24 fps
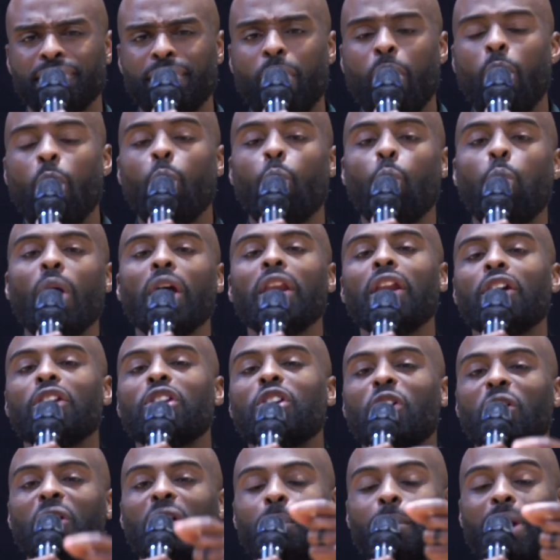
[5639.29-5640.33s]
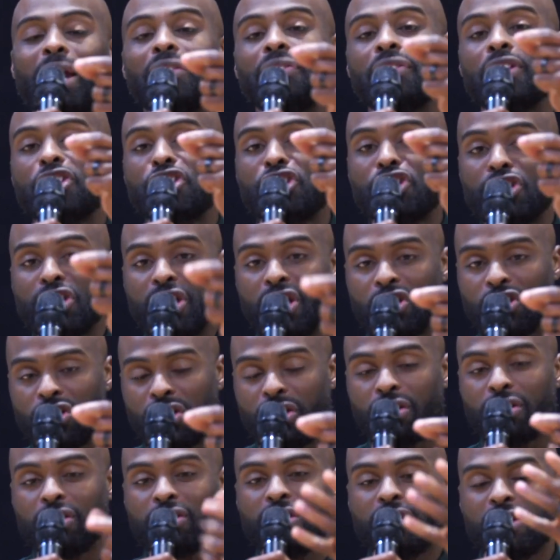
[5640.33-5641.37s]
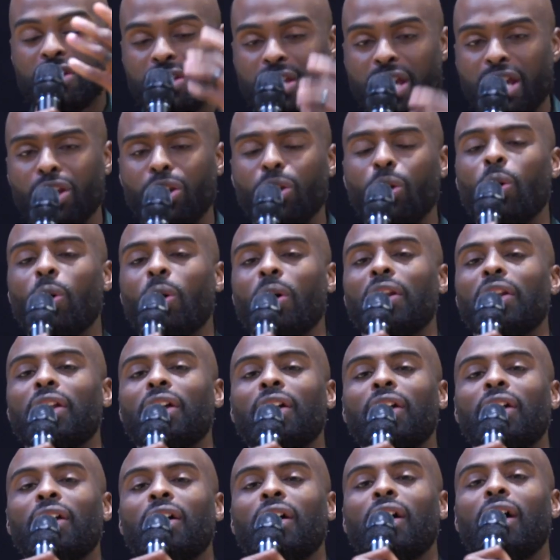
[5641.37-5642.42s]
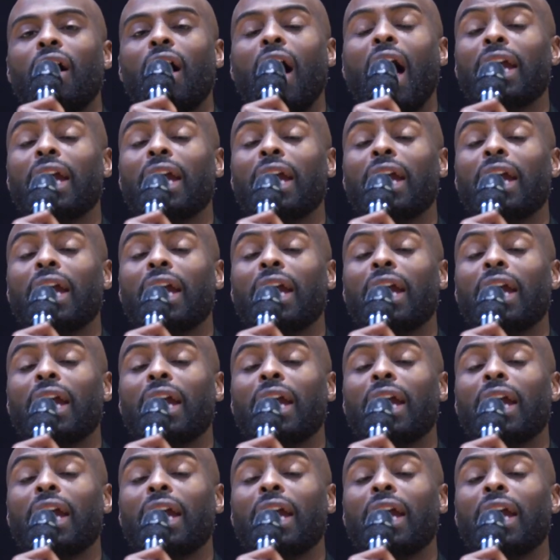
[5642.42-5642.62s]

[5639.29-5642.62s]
When are you going to make the decision to say, "Lord, I